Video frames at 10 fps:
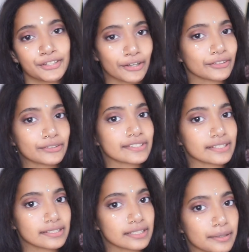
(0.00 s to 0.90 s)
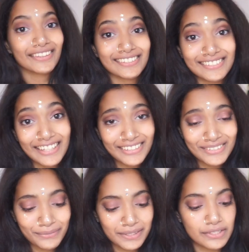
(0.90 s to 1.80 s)
tunnel system. This
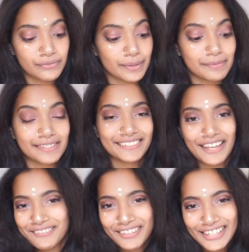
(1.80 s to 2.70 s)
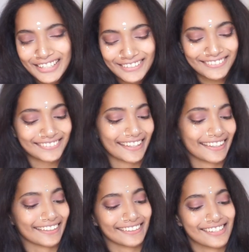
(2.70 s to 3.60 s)
next one is from Stephanie
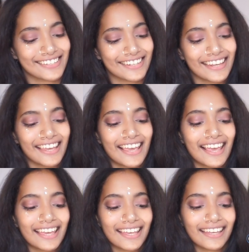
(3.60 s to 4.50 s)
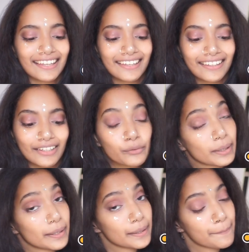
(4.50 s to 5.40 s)
and
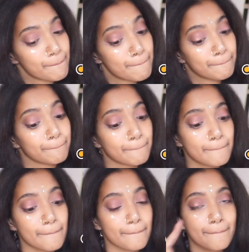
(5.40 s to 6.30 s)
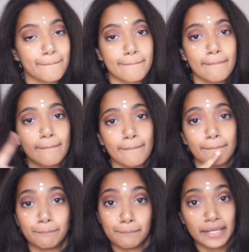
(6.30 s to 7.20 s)
or
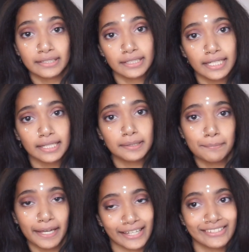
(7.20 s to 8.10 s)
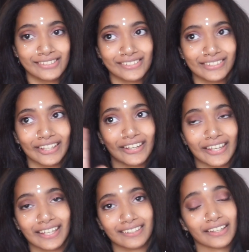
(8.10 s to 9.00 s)
Melanated Pets.
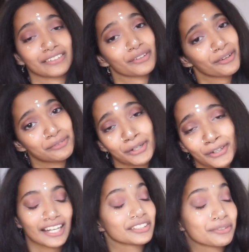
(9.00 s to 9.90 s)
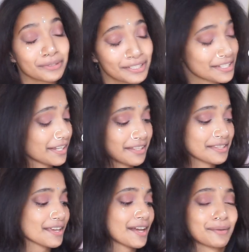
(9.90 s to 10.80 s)
And I love her to
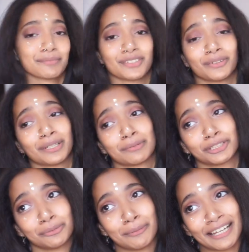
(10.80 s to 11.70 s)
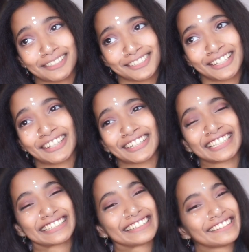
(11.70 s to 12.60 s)
death. I'm sorry, I'm a little biased
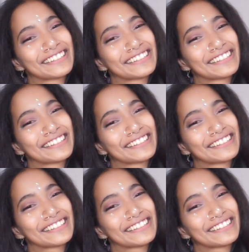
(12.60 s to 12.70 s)
here.